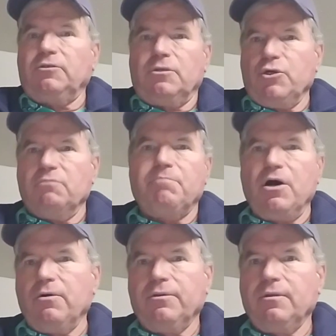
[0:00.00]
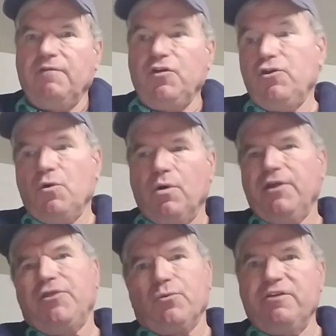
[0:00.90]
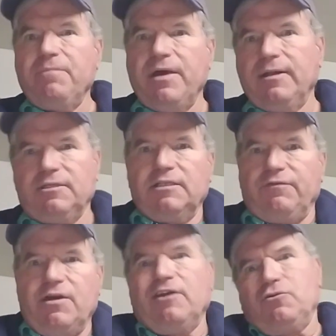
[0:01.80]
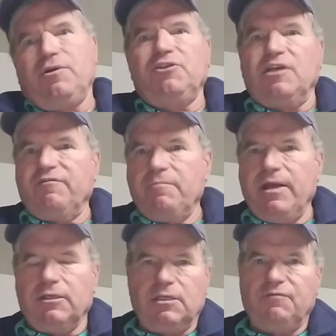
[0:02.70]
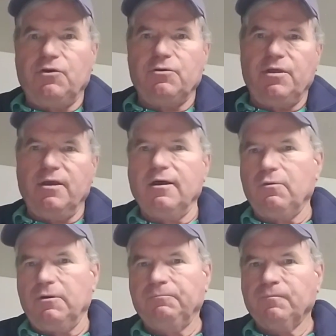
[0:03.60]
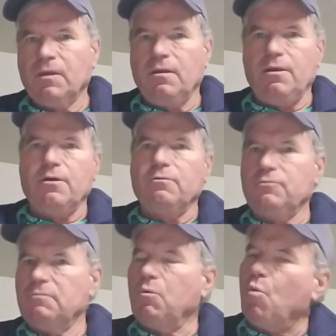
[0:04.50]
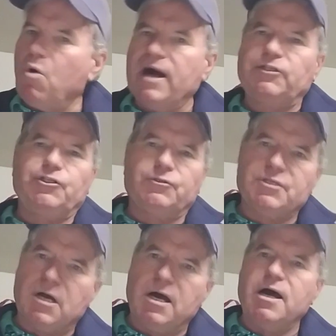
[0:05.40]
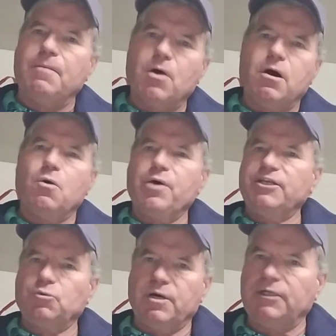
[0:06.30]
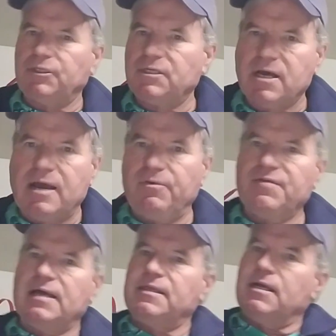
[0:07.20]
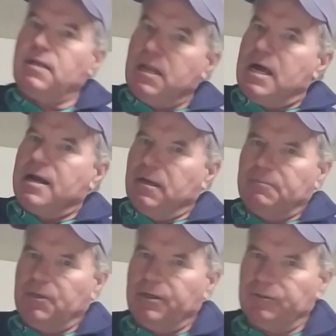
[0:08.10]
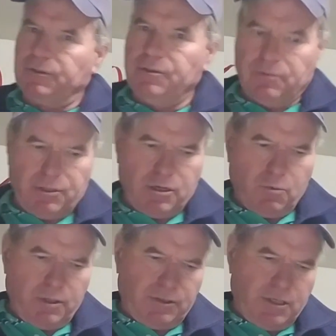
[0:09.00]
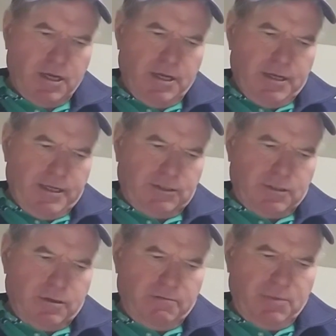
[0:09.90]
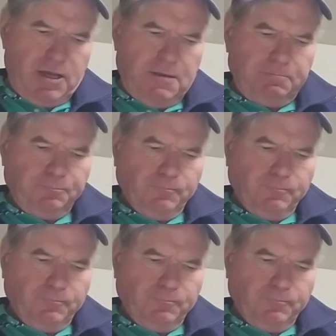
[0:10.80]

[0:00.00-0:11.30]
to do them both. If you do one in 3 minutes, that's if you got 27 minutes left to do the other one. Watch your time. Always watch your time. We've got that clock up there, so you'll know what it's going to be.